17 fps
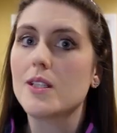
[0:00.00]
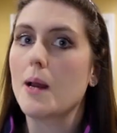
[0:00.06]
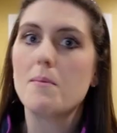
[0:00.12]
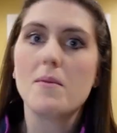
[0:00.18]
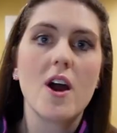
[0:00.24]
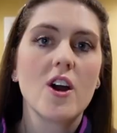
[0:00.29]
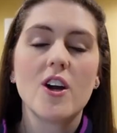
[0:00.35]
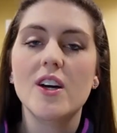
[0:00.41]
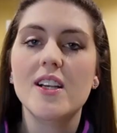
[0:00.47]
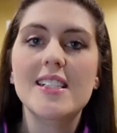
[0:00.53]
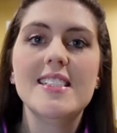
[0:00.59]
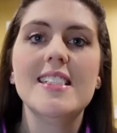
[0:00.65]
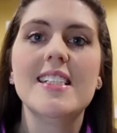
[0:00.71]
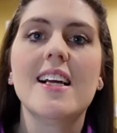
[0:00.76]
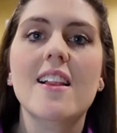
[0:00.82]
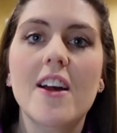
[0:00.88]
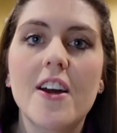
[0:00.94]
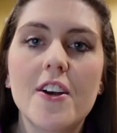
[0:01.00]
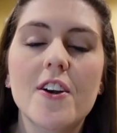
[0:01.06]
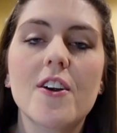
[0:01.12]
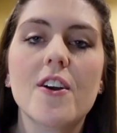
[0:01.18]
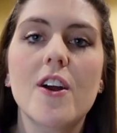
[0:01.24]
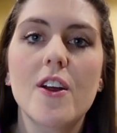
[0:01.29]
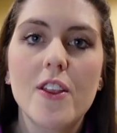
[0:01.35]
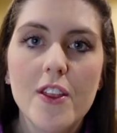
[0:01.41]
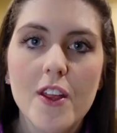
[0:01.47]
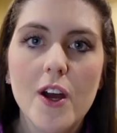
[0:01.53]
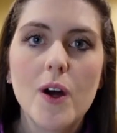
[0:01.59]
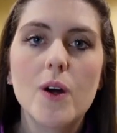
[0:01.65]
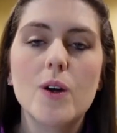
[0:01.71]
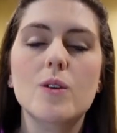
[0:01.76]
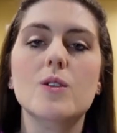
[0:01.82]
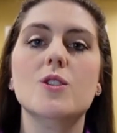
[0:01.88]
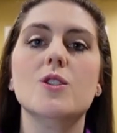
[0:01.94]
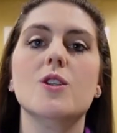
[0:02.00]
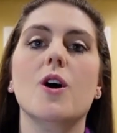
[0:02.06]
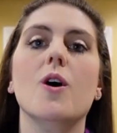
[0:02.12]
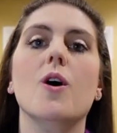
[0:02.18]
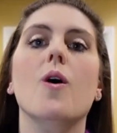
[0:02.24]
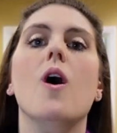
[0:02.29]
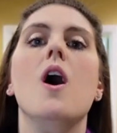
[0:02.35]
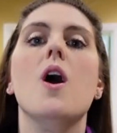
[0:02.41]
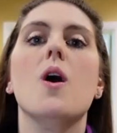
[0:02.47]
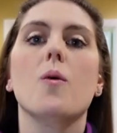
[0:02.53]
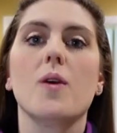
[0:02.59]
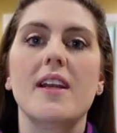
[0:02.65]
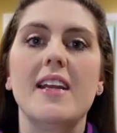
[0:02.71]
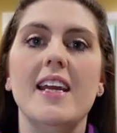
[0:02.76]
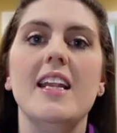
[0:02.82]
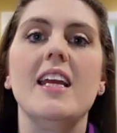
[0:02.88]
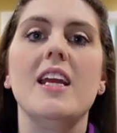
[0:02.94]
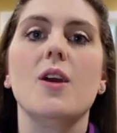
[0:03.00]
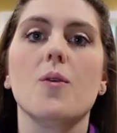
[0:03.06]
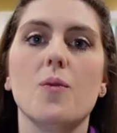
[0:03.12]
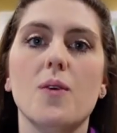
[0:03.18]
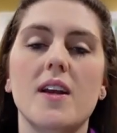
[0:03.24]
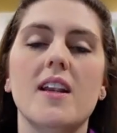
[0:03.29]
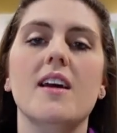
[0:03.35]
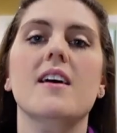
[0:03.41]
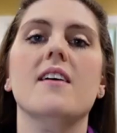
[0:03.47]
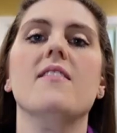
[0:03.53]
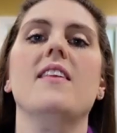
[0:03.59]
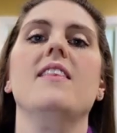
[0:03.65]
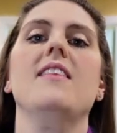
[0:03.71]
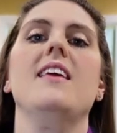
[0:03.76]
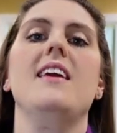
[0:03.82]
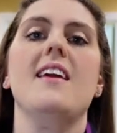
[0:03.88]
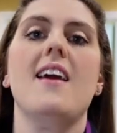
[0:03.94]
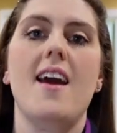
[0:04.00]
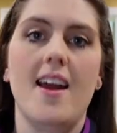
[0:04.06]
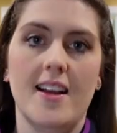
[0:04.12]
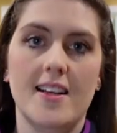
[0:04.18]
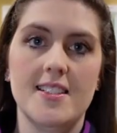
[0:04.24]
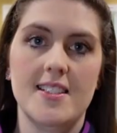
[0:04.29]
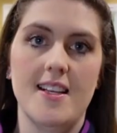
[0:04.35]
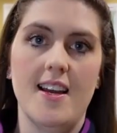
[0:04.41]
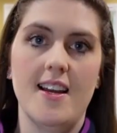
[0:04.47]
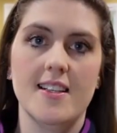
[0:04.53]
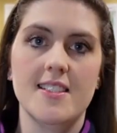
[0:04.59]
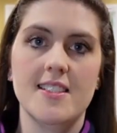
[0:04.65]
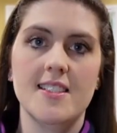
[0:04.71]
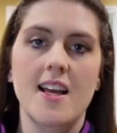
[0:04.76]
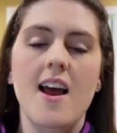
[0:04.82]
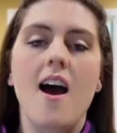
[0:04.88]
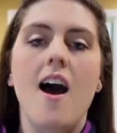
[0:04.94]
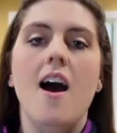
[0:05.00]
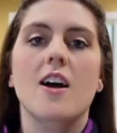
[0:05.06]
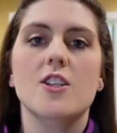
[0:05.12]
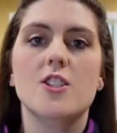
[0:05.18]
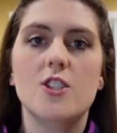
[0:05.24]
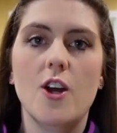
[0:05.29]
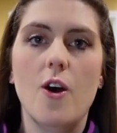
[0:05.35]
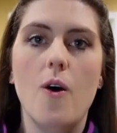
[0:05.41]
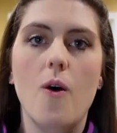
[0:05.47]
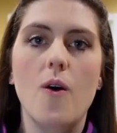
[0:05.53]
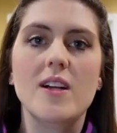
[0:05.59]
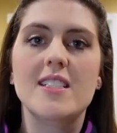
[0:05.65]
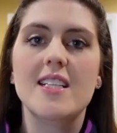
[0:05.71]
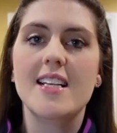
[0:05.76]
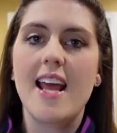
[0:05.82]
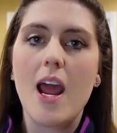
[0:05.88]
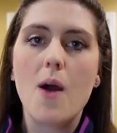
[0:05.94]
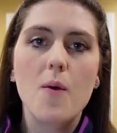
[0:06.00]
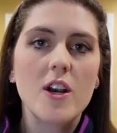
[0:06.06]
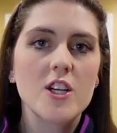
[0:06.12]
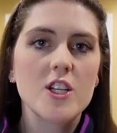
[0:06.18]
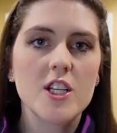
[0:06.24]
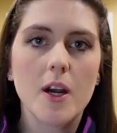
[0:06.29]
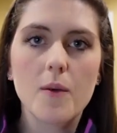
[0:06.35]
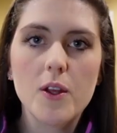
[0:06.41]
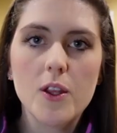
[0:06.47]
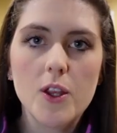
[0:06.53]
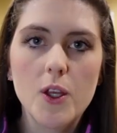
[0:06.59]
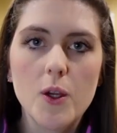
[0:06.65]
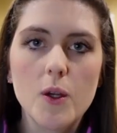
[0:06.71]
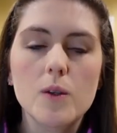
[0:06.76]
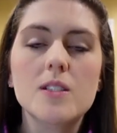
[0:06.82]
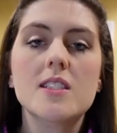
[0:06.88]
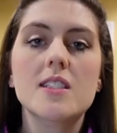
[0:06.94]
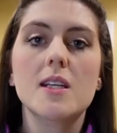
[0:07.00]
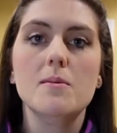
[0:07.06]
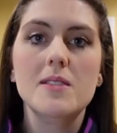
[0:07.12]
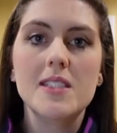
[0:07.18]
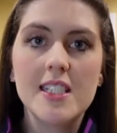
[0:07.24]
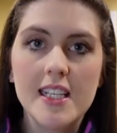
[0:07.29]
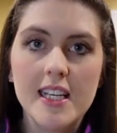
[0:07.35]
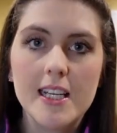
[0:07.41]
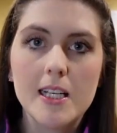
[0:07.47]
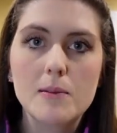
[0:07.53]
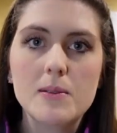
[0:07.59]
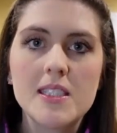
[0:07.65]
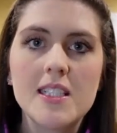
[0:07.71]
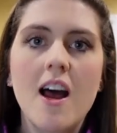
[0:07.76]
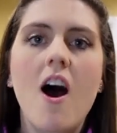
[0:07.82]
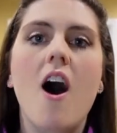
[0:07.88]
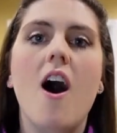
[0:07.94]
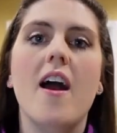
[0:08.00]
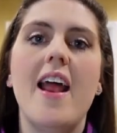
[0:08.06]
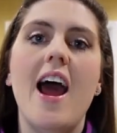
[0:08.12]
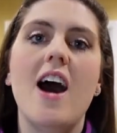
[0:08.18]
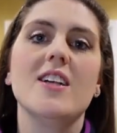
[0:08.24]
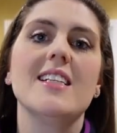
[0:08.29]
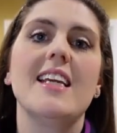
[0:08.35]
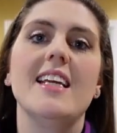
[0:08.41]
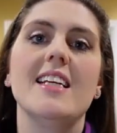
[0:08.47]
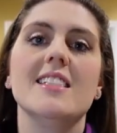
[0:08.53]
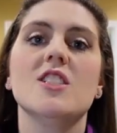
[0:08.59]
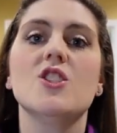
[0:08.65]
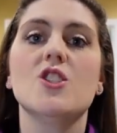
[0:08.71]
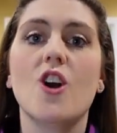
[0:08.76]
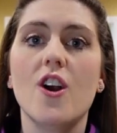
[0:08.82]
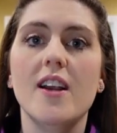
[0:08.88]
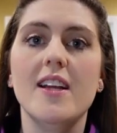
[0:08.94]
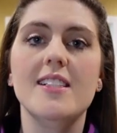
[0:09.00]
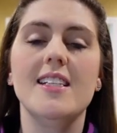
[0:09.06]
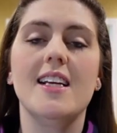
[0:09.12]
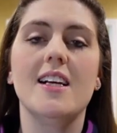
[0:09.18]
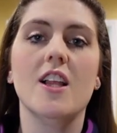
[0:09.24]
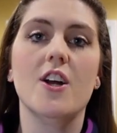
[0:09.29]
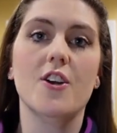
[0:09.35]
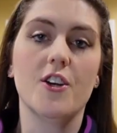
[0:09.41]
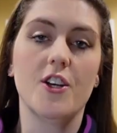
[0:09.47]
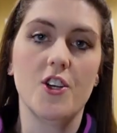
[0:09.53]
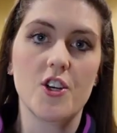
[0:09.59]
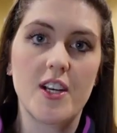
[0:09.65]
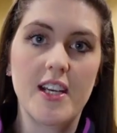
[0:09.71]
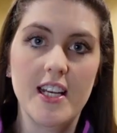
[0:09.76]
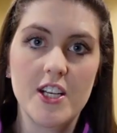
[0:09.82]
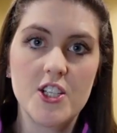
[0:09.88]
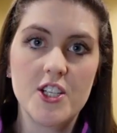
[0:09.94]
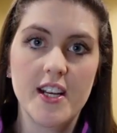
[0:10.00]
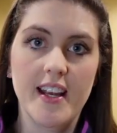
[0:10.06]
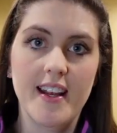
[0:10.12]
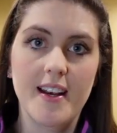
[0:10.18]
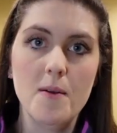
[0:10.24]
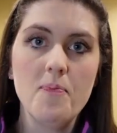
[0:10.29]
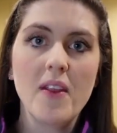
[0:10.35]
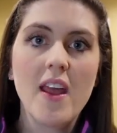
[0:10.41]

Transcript: I'm not going to declutter those, so we're getting rid of the excess. So today I want to share with you some tips on how to get started decluttering your kitchen,